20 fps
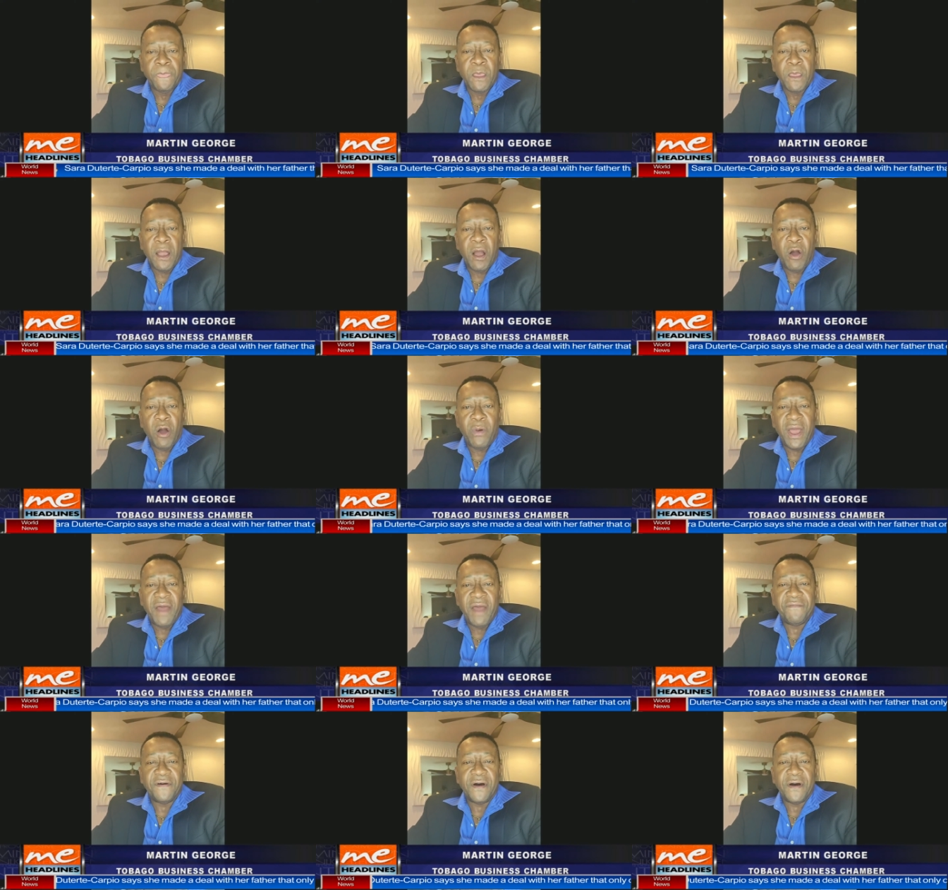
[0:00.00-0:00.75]

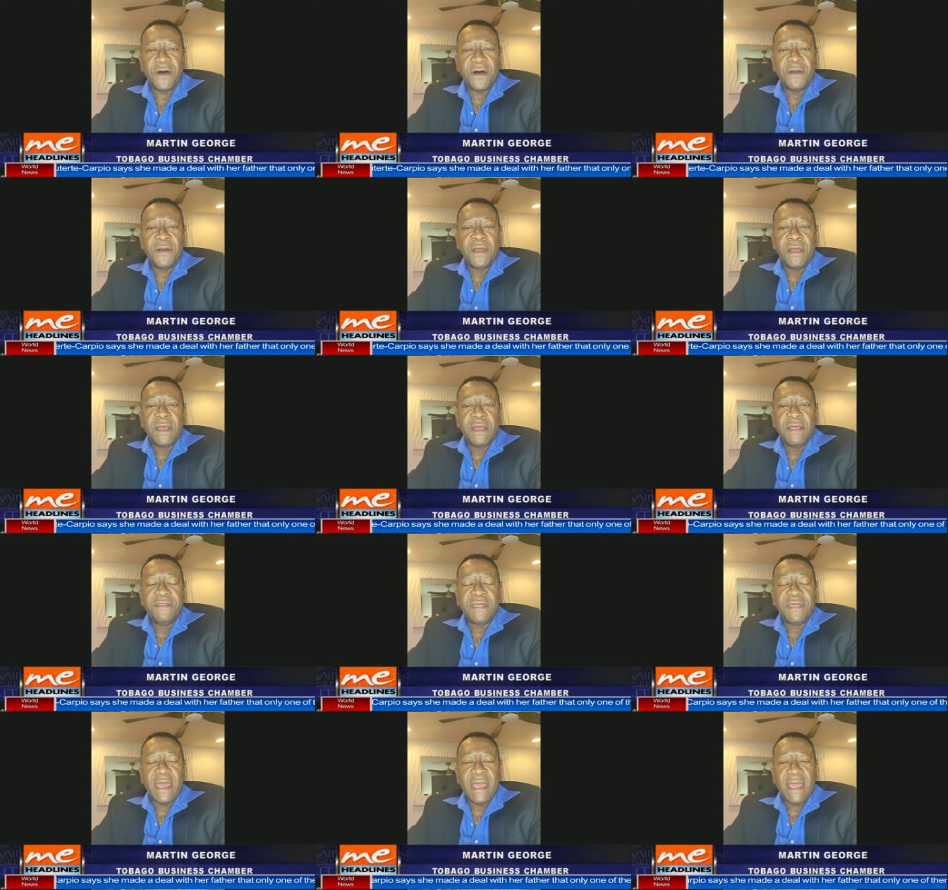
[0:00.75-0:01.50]
However,
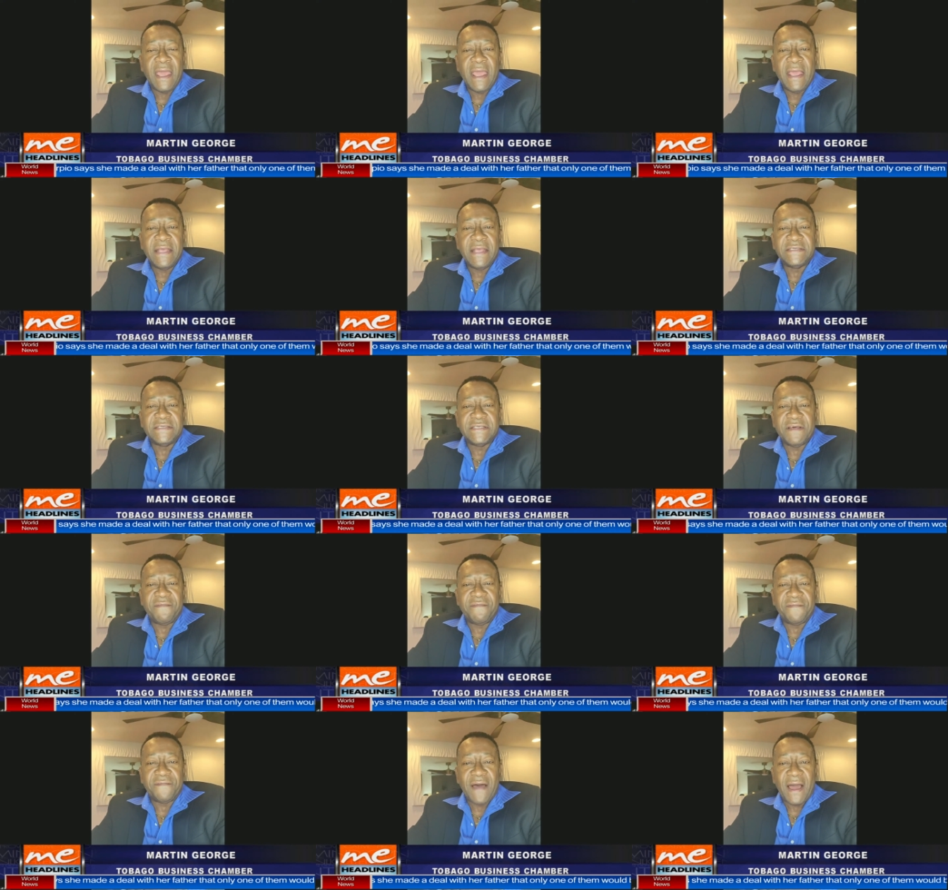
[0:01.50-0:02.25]
there is the
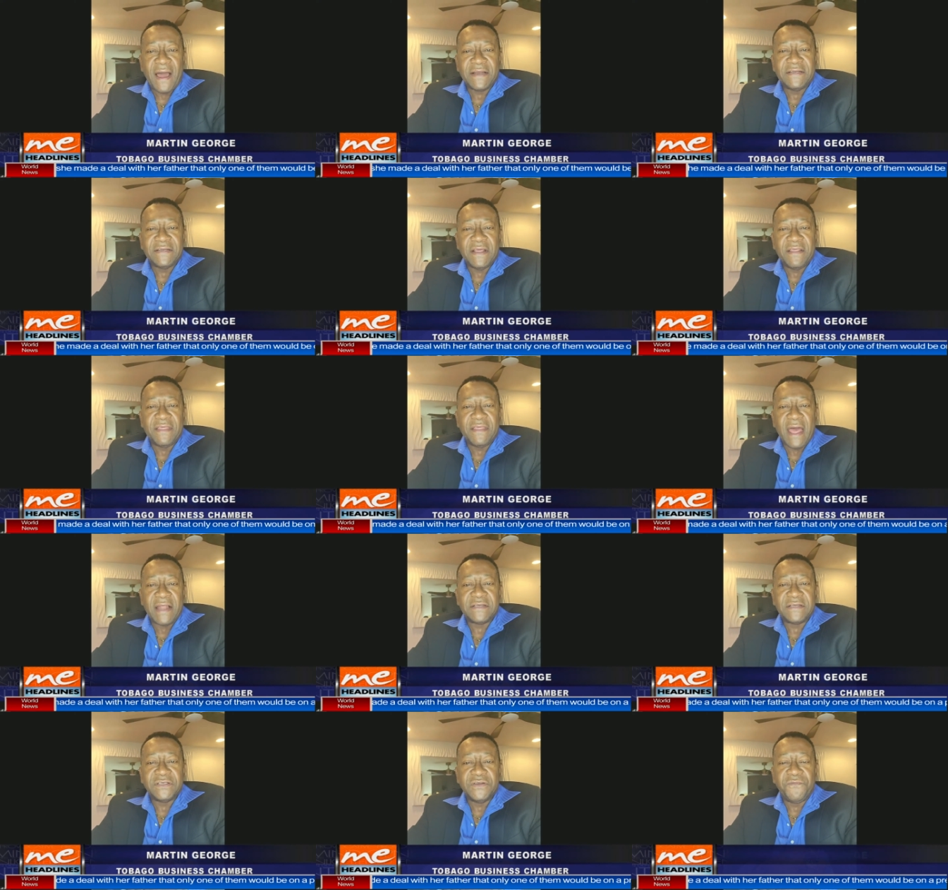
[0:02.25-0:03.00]
fact
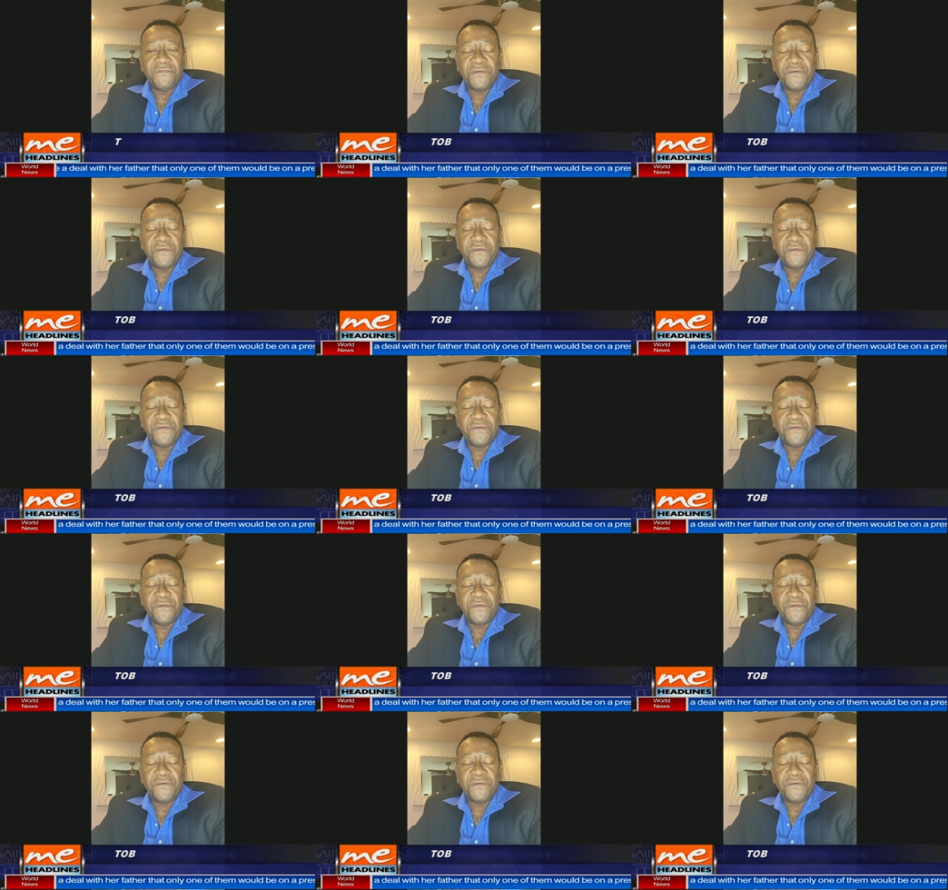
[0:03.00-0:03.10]
that,